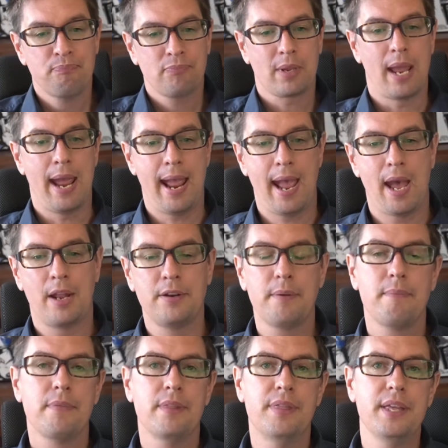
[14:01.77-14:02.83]
and
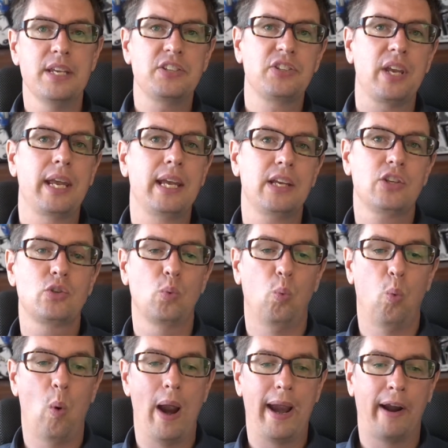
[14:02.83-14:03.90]
this is
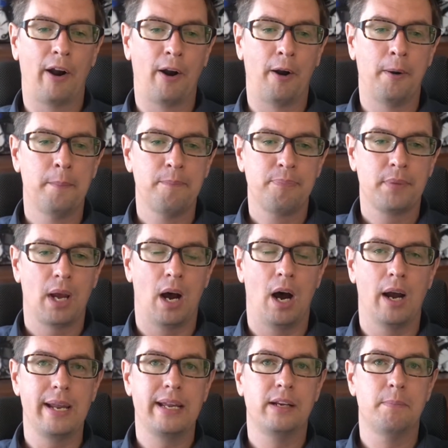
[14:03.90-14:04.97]
where
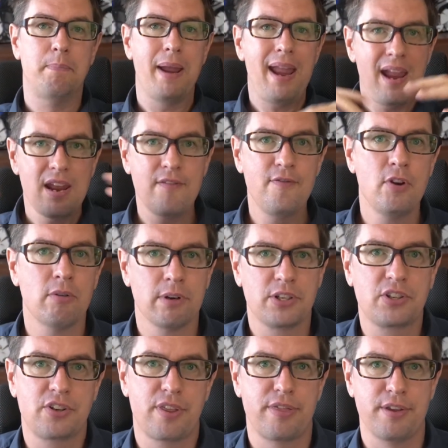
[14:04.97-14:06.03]
in
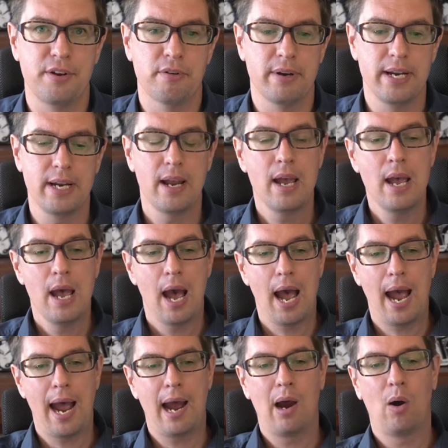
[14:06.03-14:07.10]
behaviorist theory
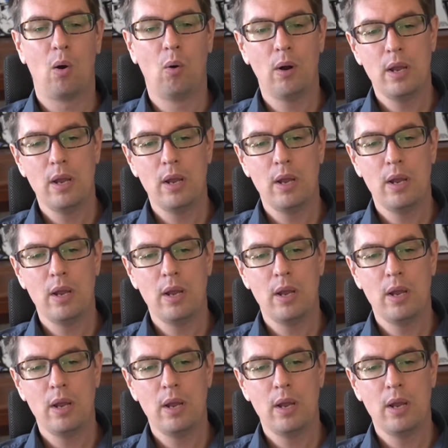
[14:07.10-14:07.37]
how